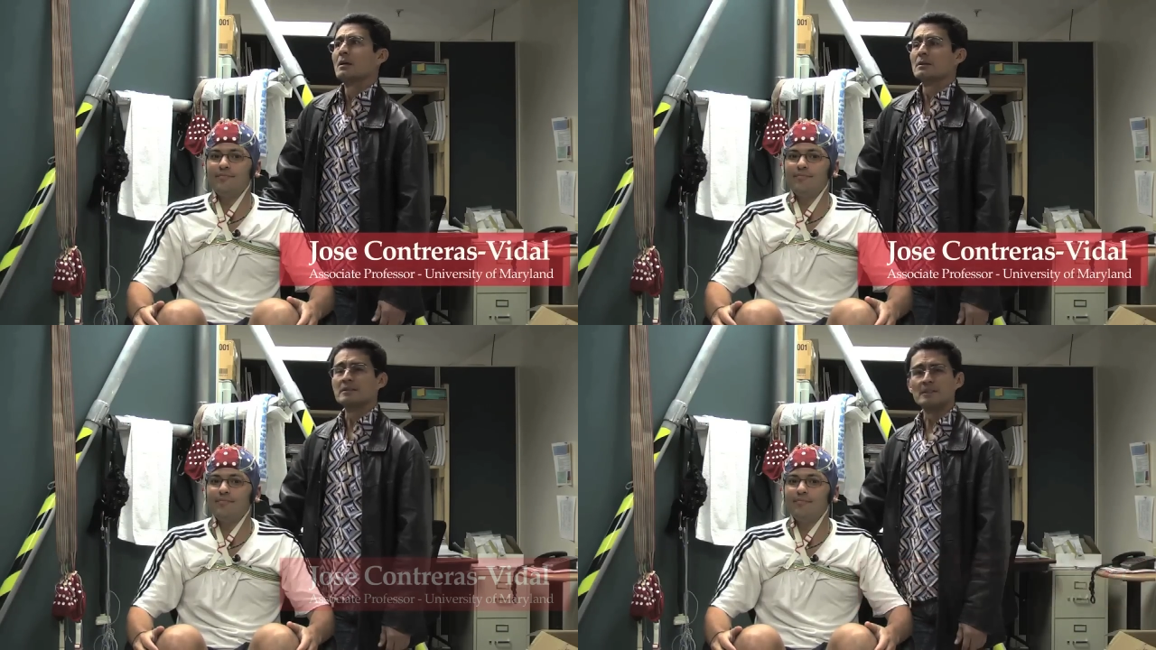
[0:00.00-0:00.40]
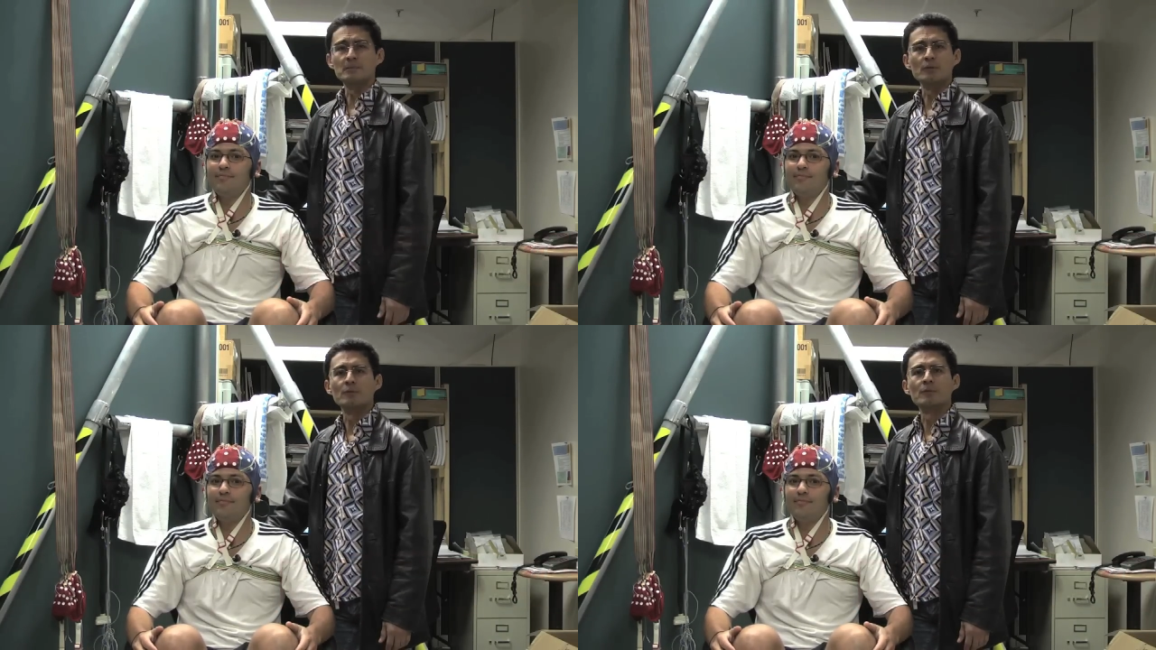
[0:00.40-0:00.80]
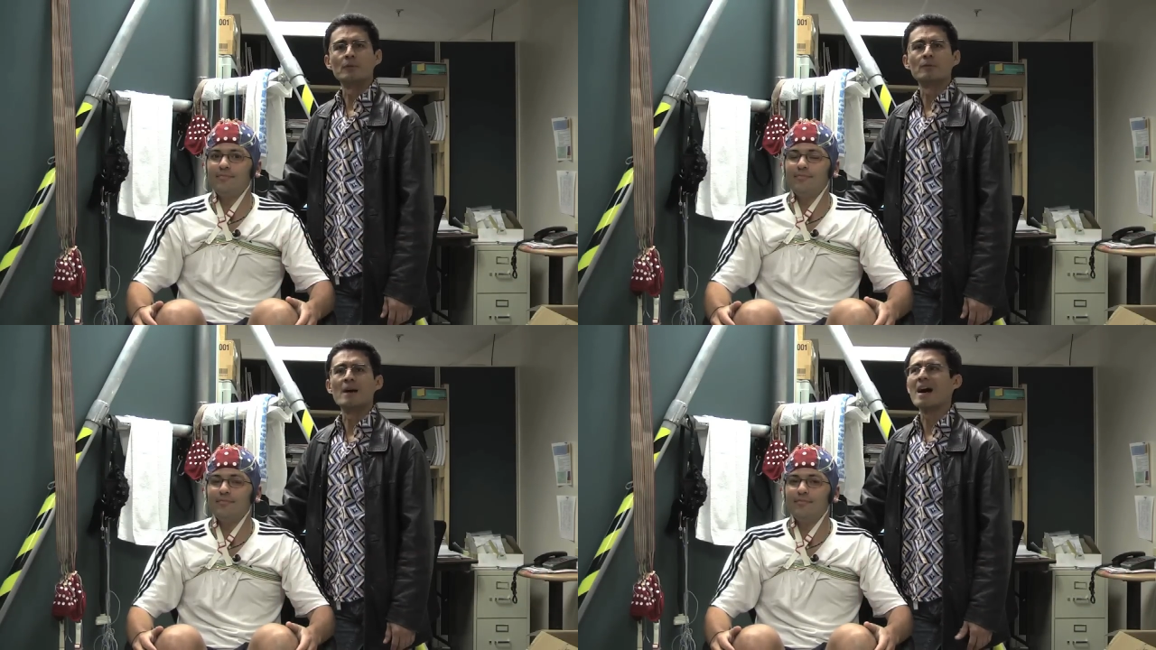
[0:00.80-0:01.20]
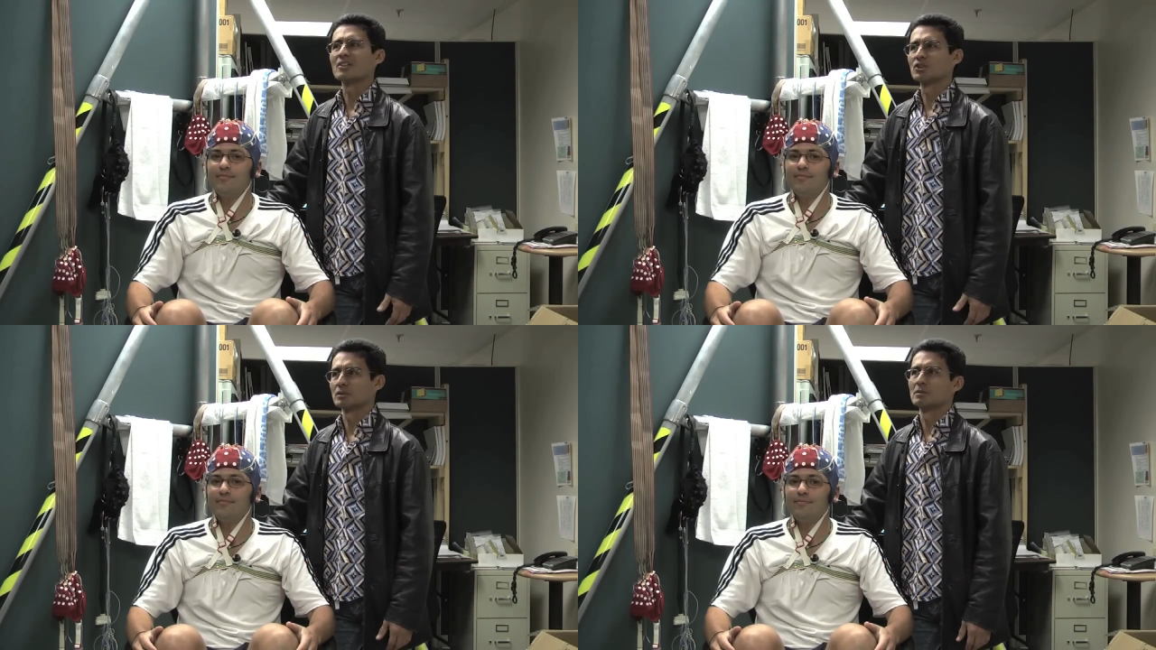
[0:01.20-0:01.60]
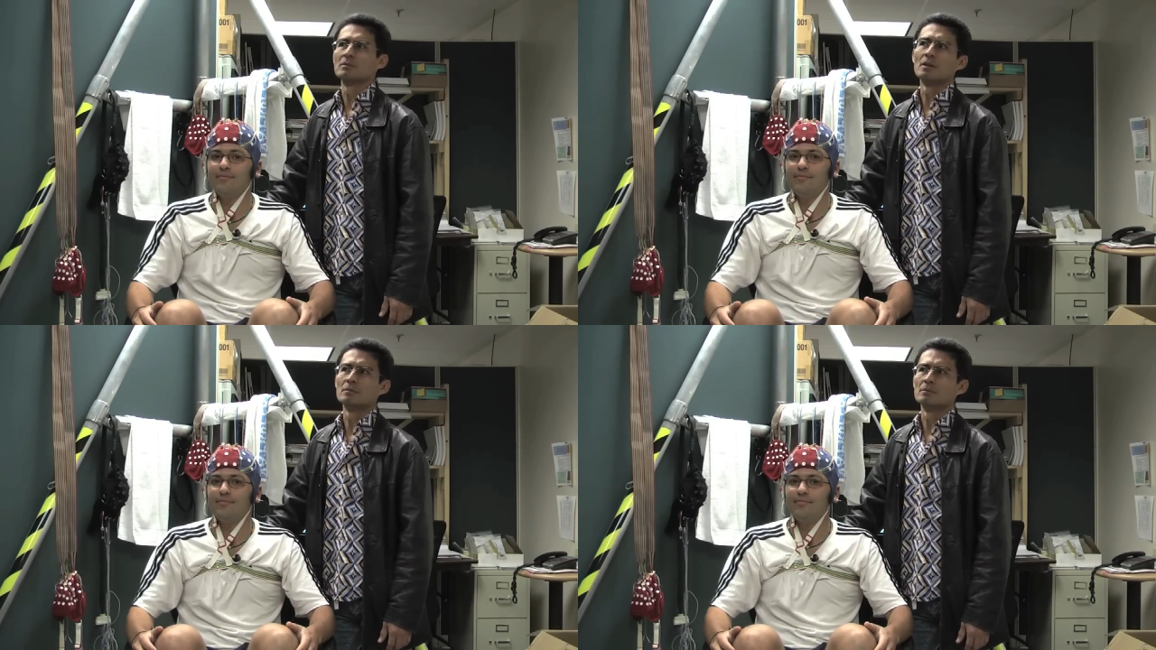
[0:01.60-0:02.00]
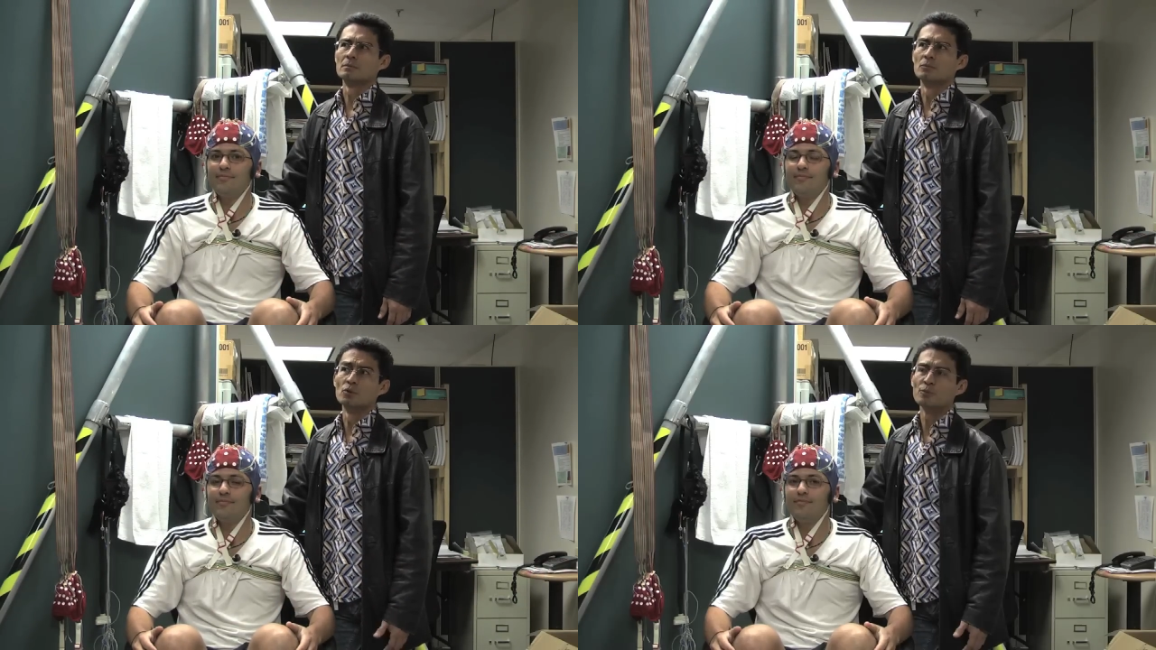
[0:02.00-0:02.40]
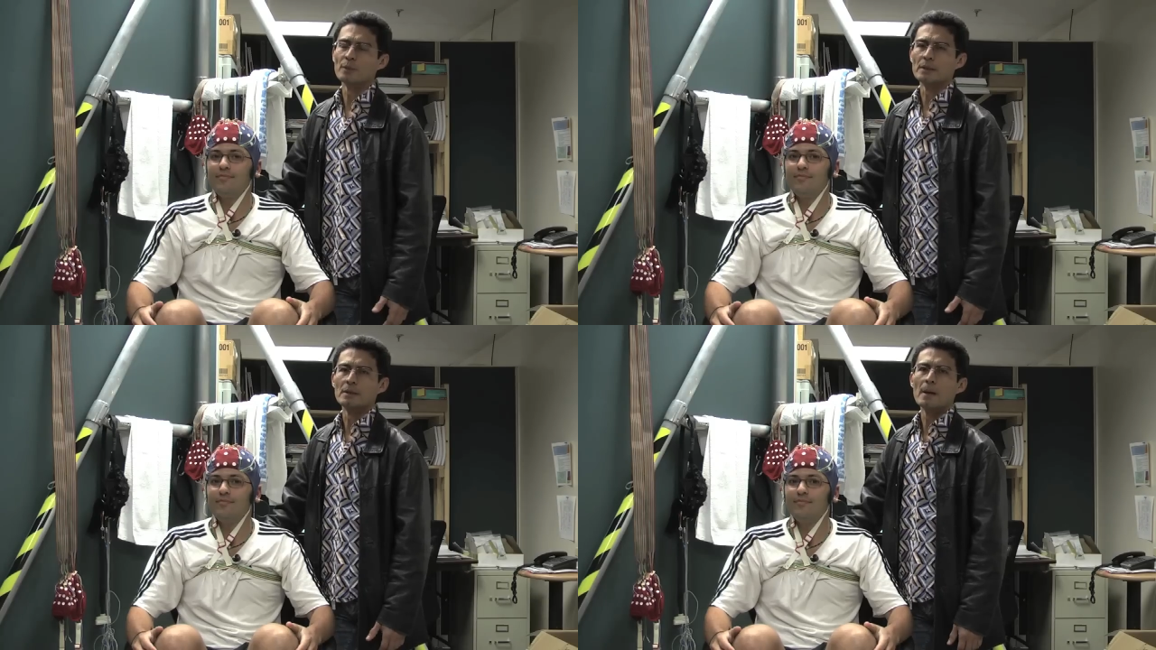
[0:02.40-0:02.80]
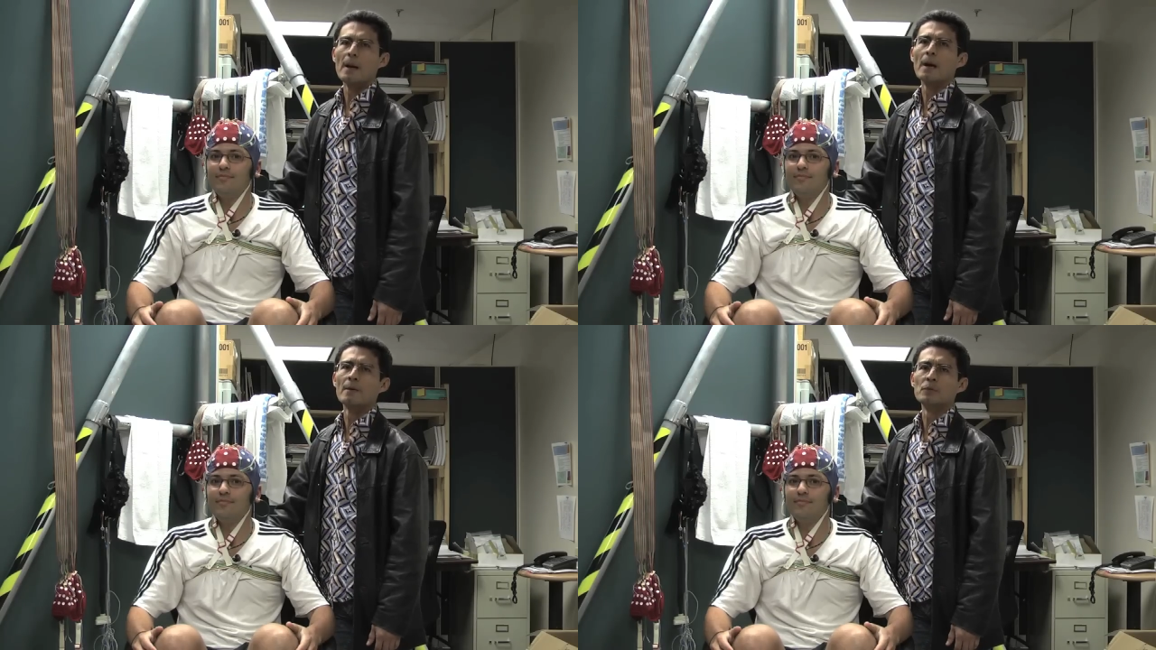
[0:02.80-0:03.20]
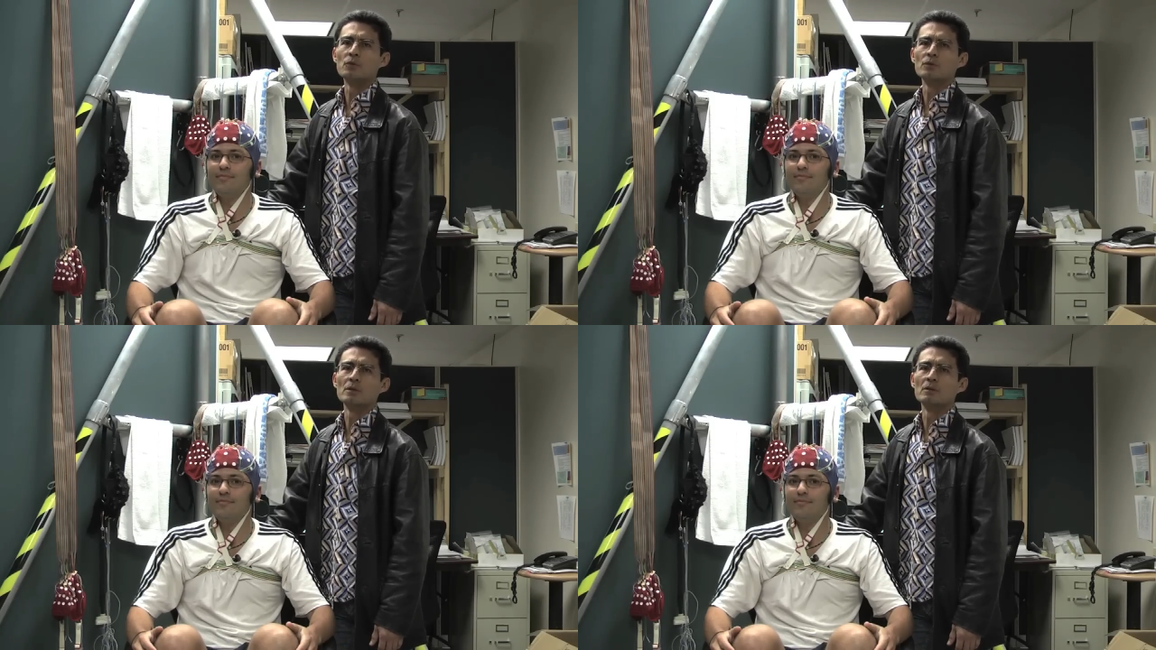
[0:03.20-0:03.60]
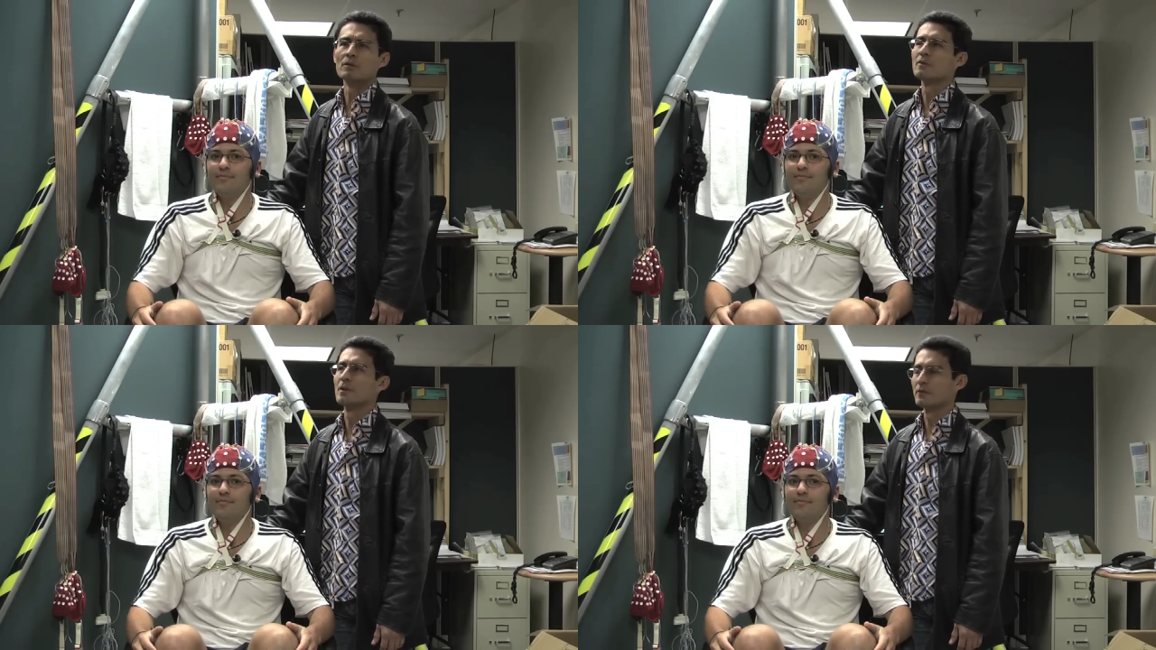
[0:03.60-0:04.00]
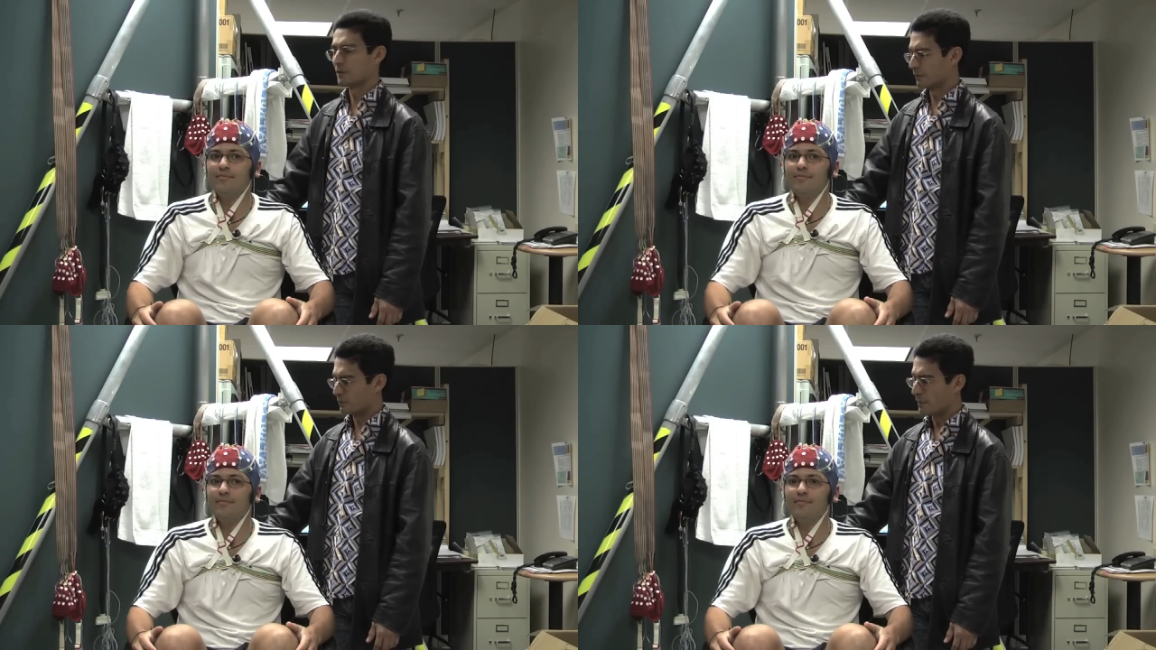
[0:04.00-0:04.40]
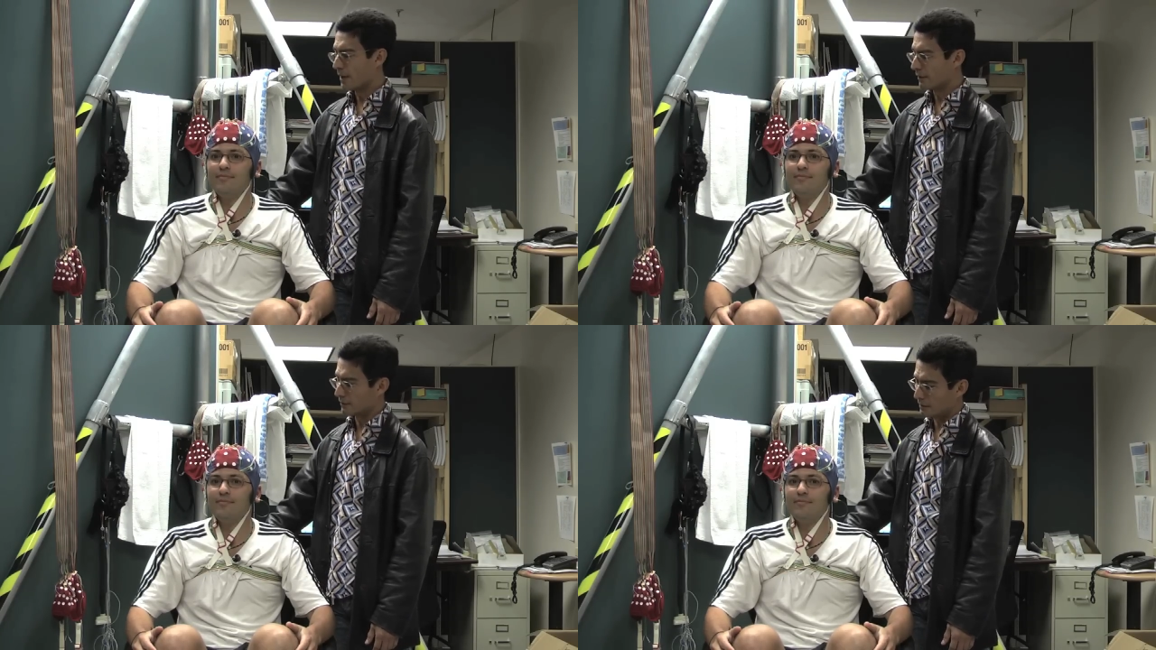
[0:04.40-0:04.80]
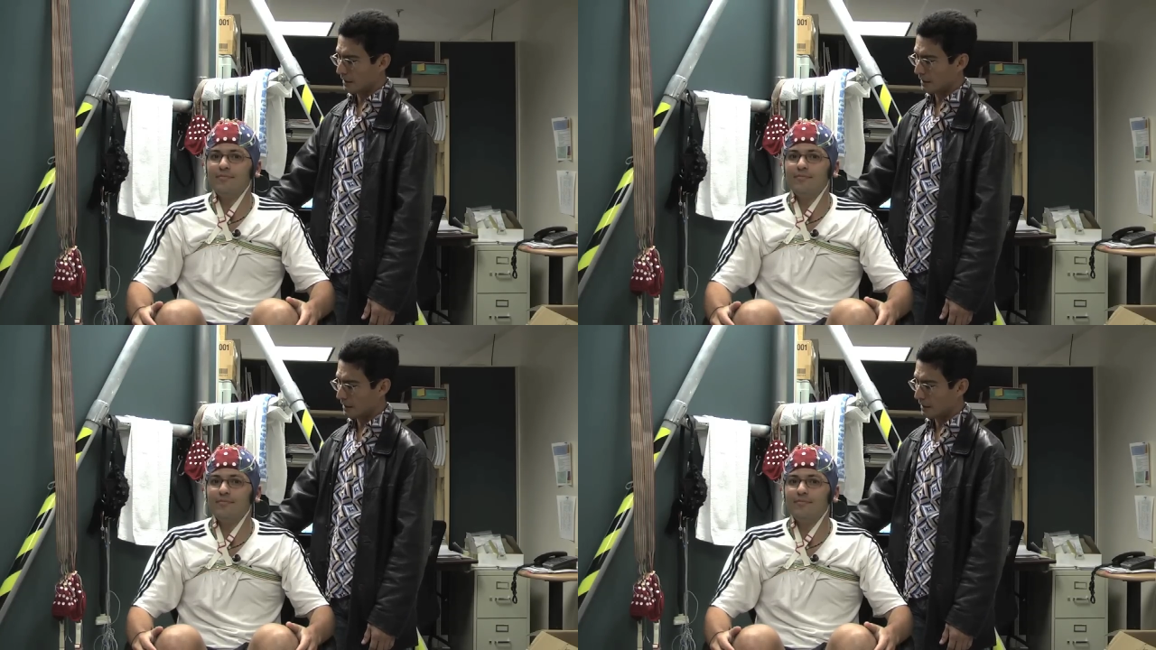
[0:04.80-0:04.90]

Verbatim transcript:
Speaker 1: in terms of action and movement using non-invasive methods.